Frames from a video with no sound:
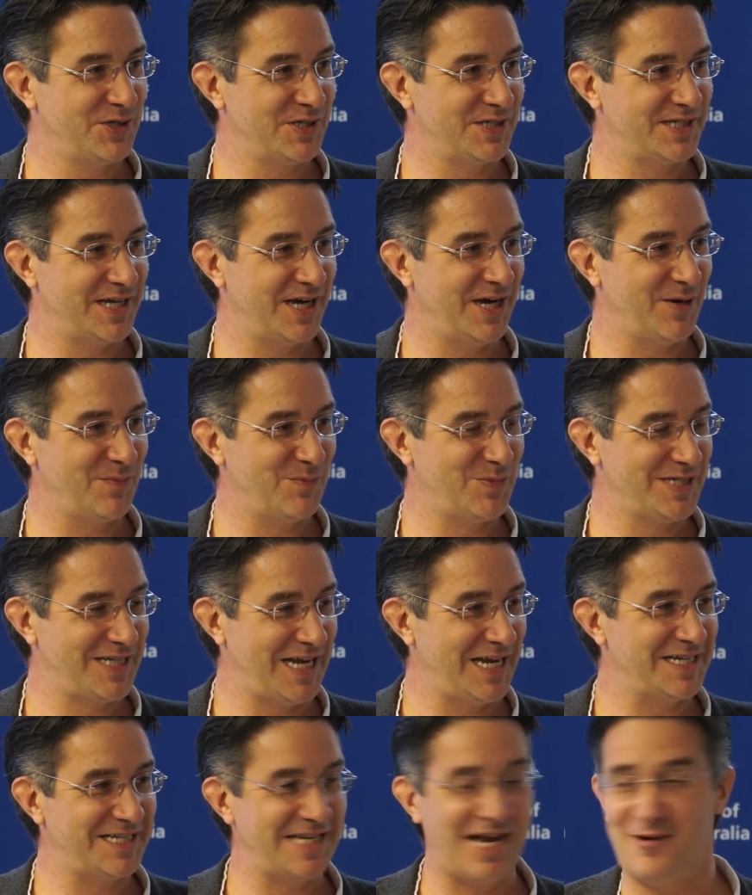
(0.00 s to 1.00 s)
could uh,
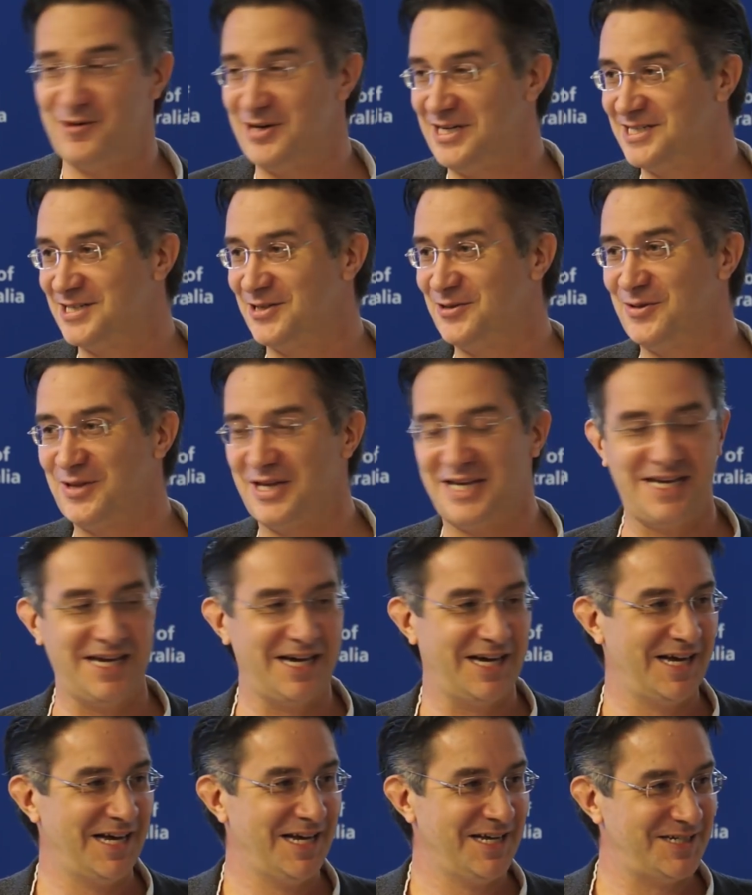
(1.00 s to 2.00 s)
present Terry to
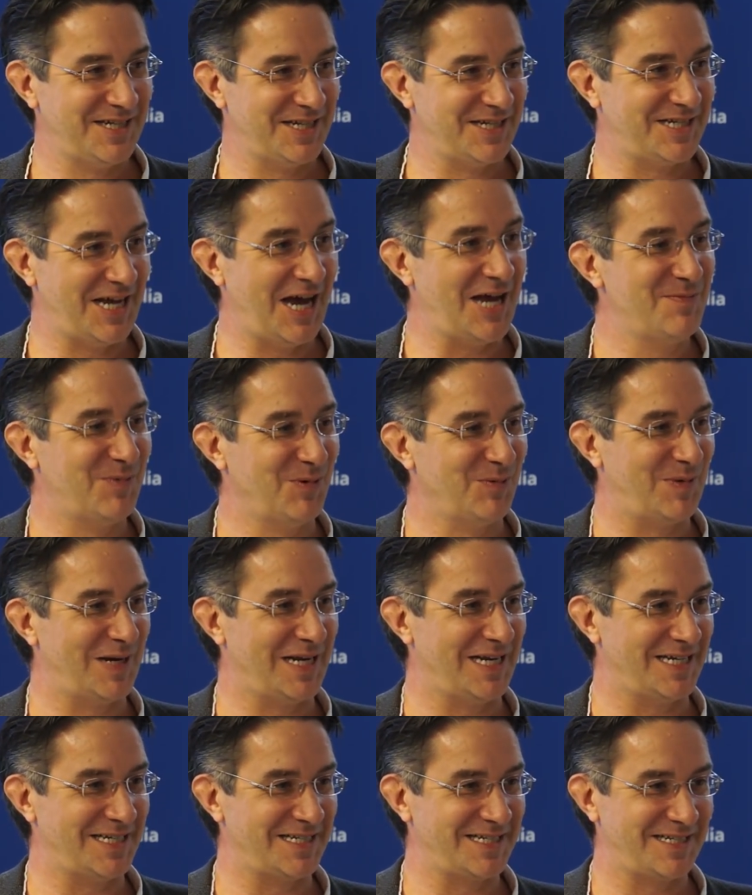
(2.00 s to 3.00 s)
the uh, to the table,
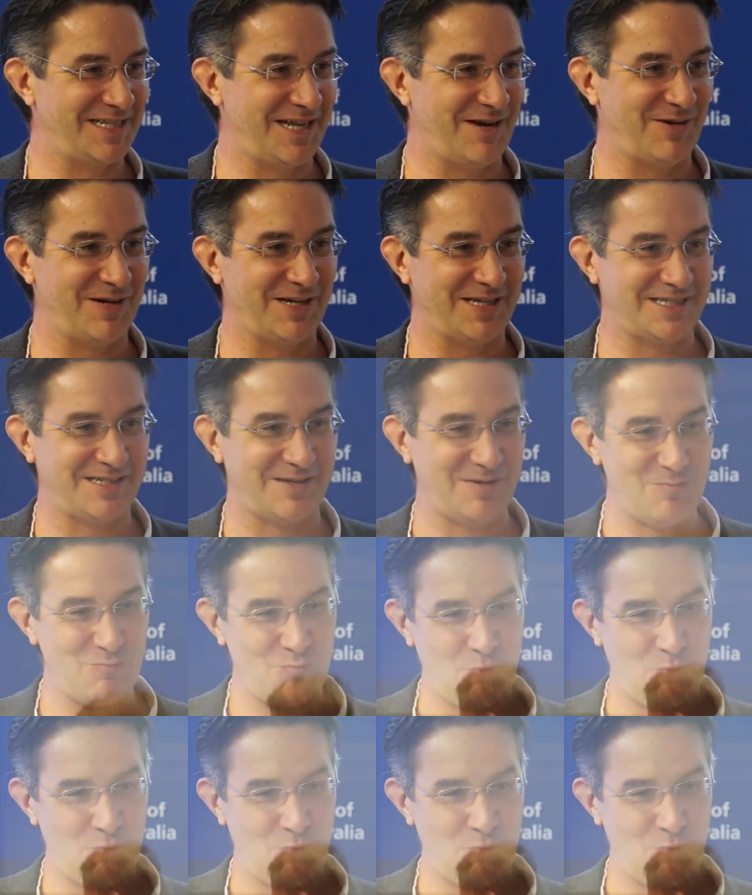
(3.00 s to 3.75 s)
please. There he is.